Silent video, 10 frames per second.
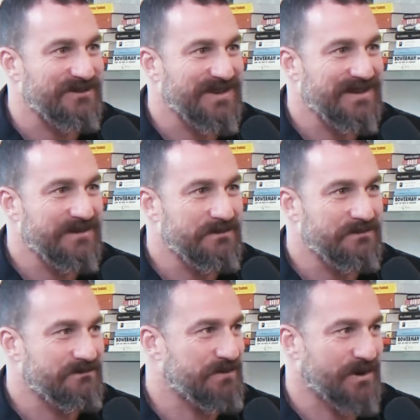of
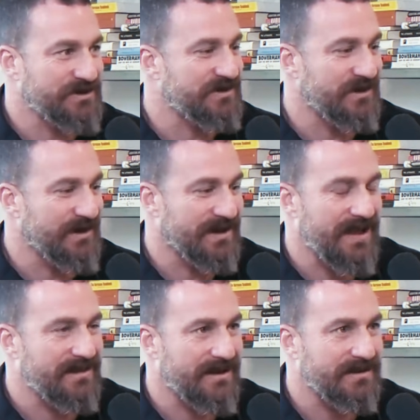personal and
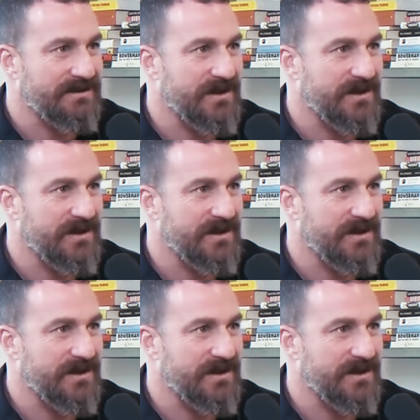athletic